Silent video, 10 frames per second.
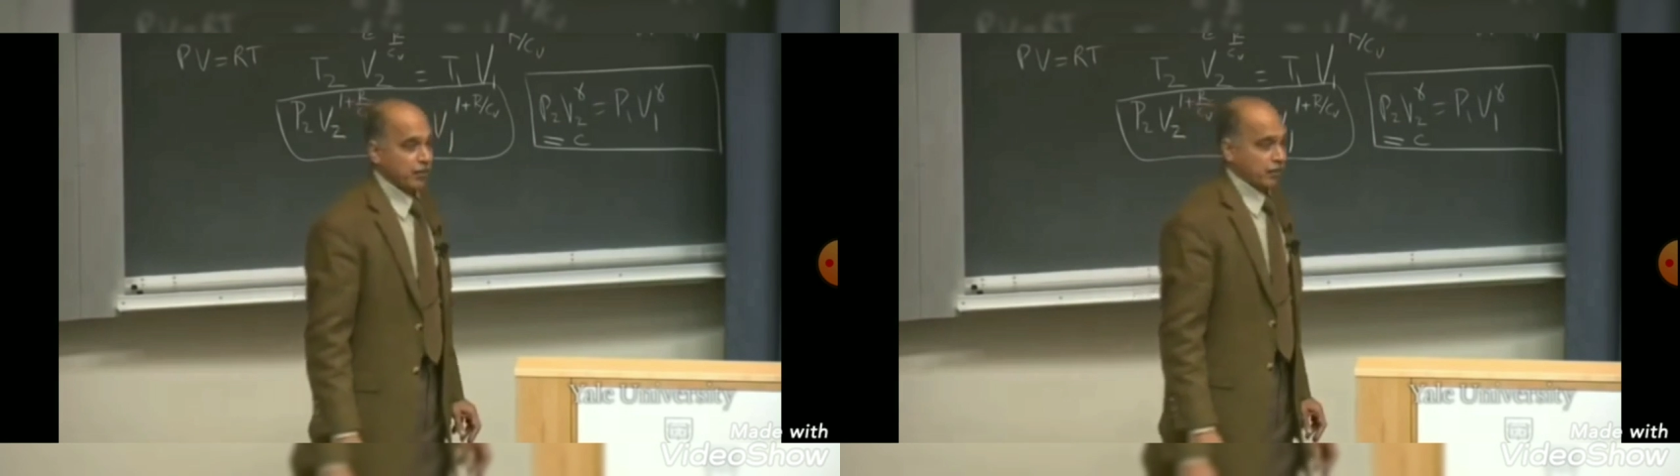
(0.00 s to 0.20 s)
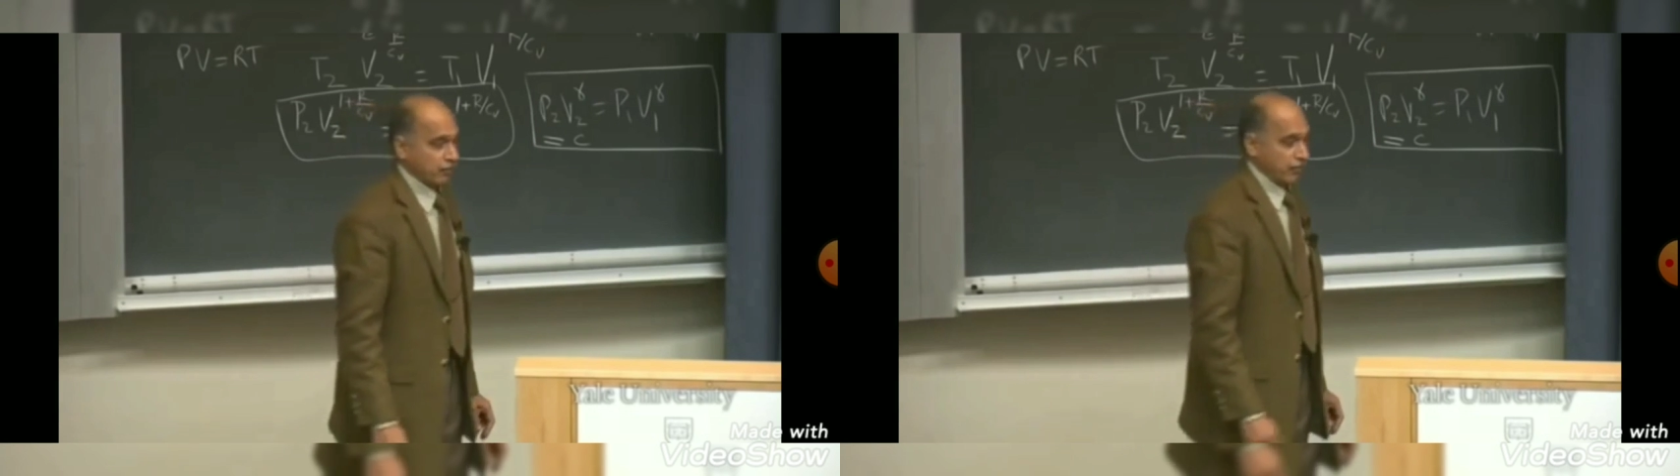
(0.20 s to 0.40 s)

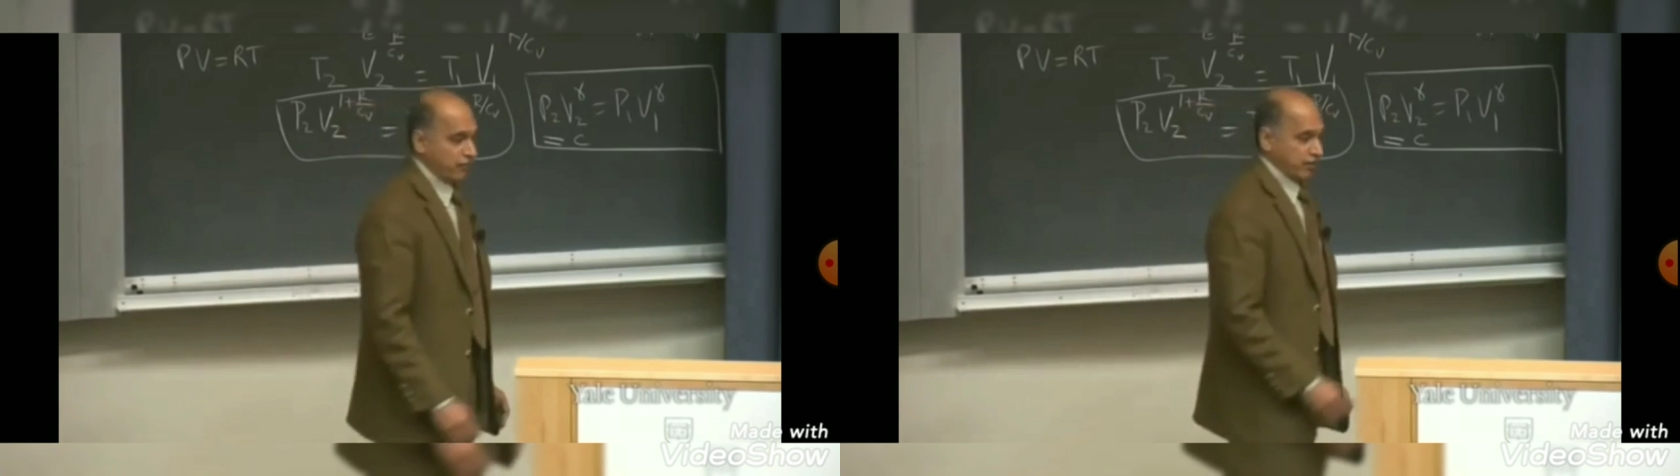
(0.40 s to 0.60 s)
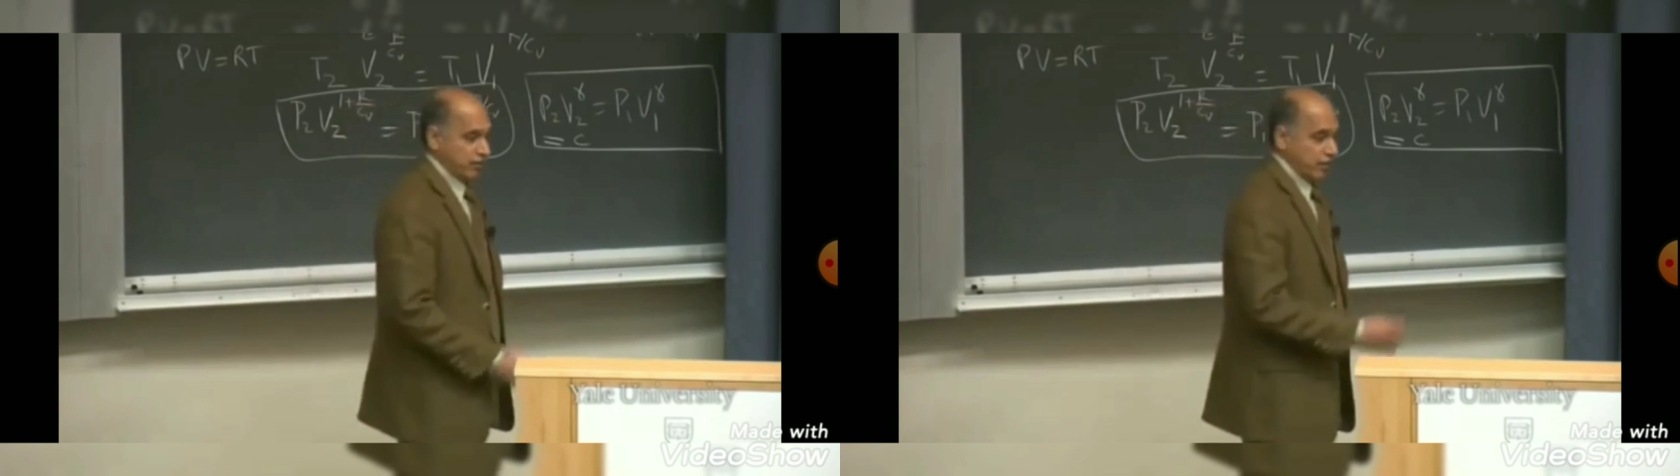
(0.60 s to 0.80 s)
Well, we
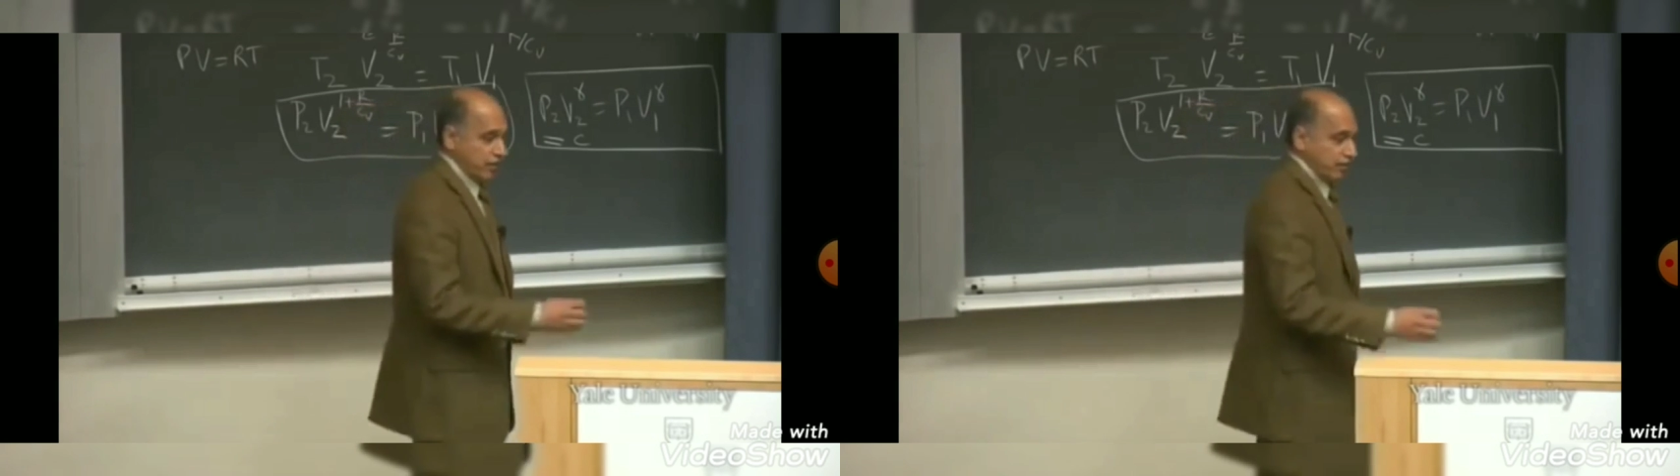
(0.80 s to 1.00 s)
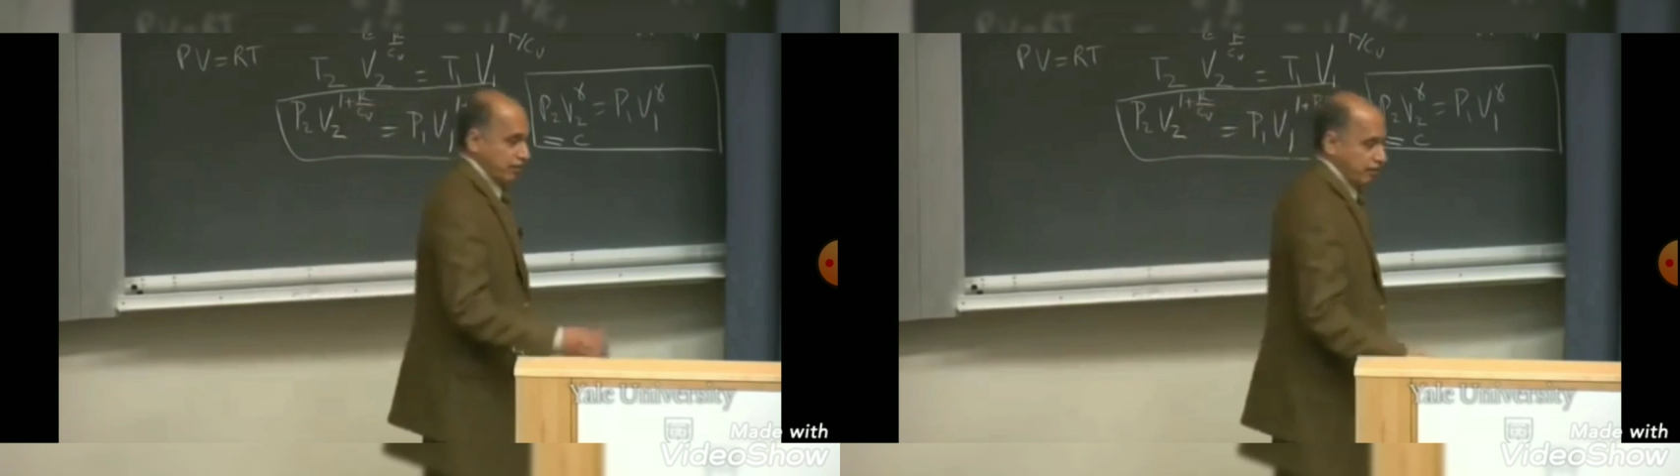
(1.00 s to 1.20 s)
will
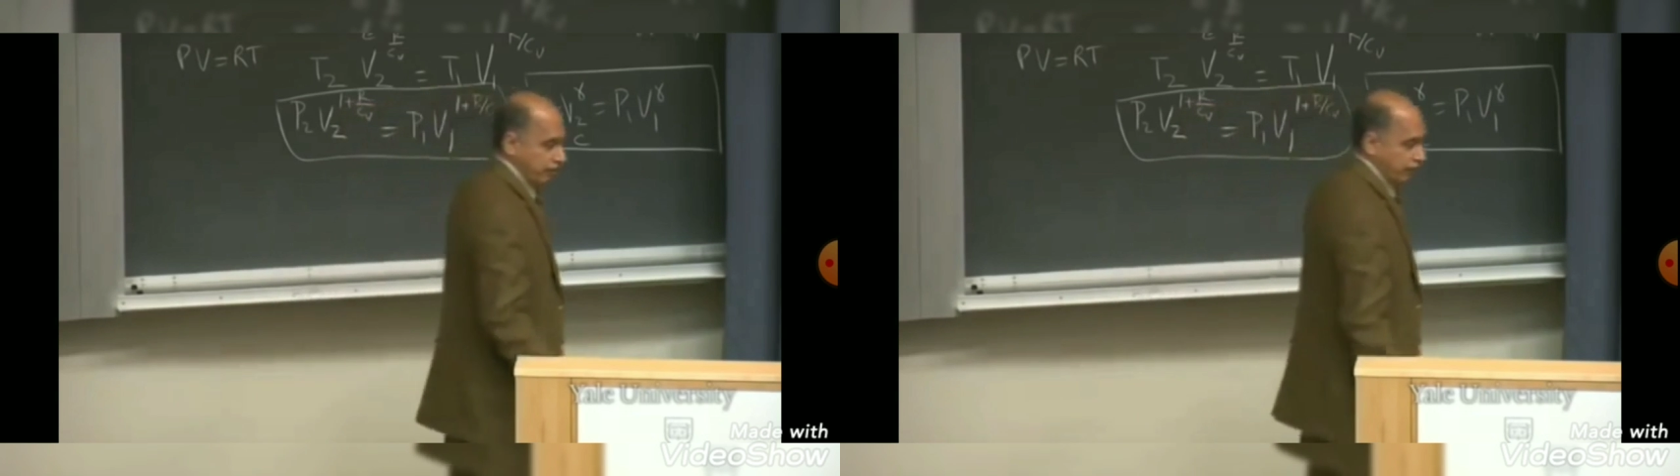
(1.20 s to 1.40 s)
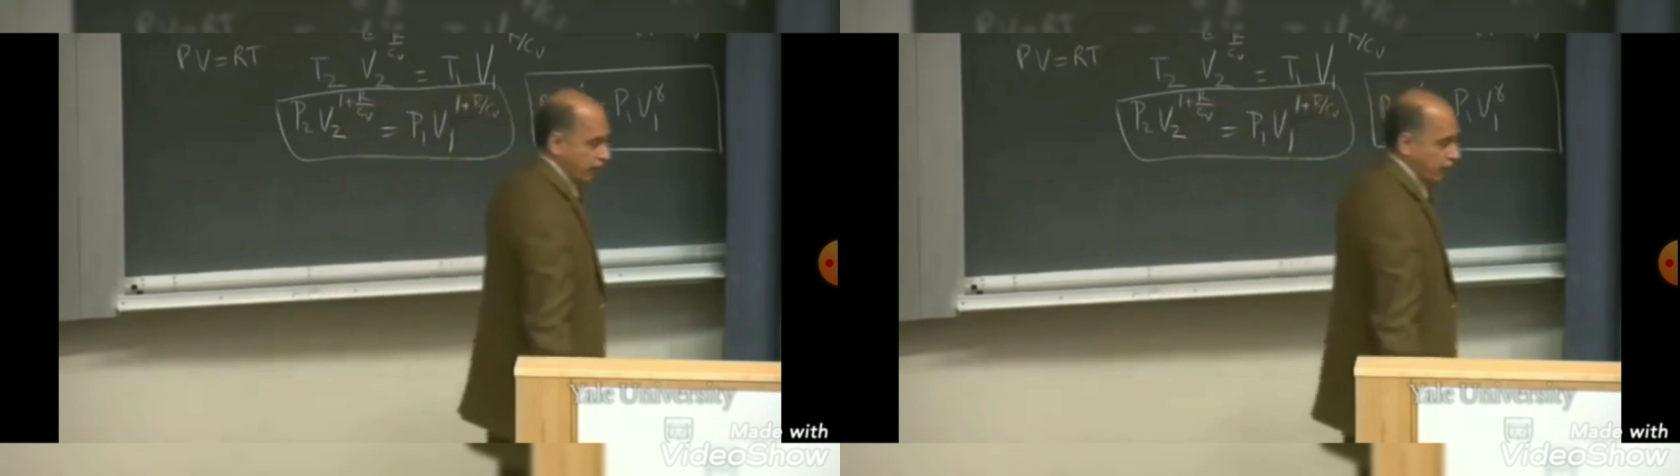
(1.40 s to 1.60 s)
see.
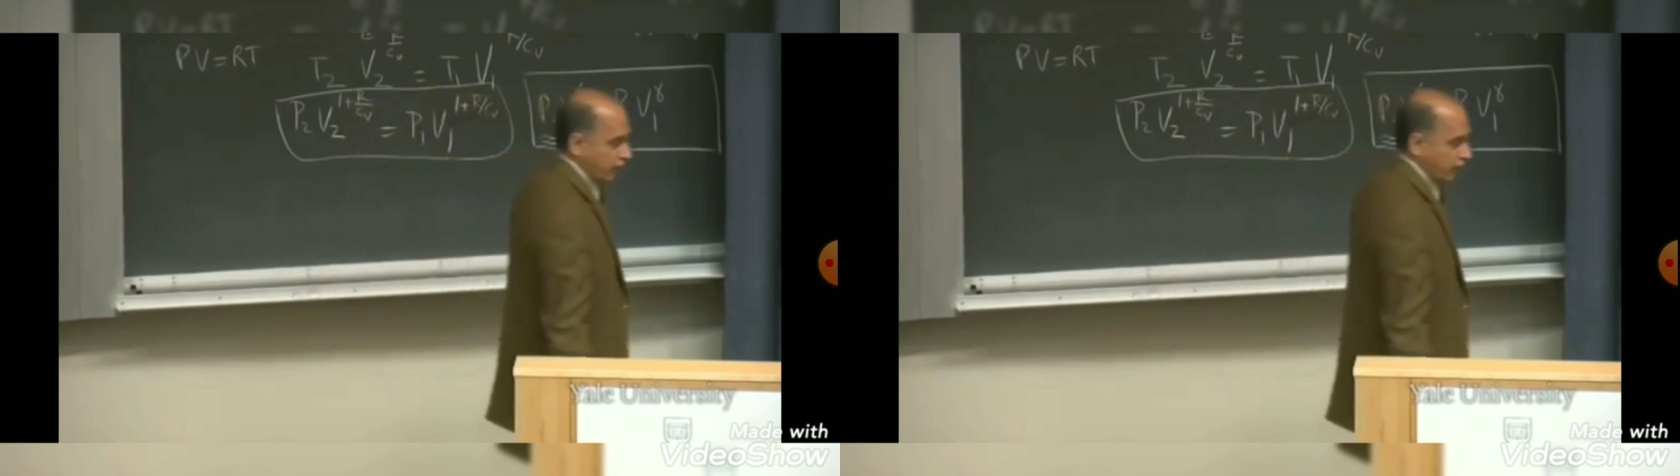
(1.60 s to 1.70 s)
It